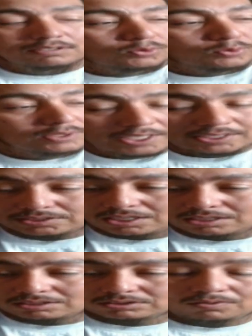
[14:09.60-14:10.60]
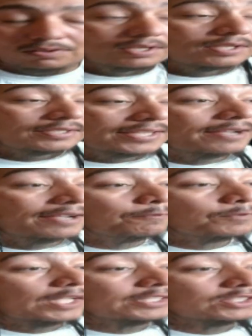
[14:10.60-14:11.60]
Doing that shit now. So, yeah.
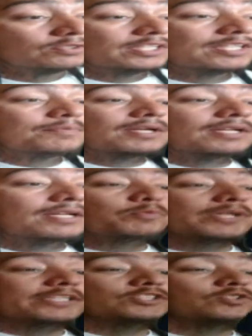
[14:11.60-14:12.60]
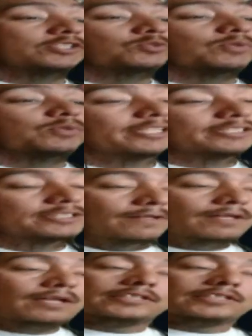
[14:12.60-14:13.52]
Until then, man, hope you guys enjoyed this reaction.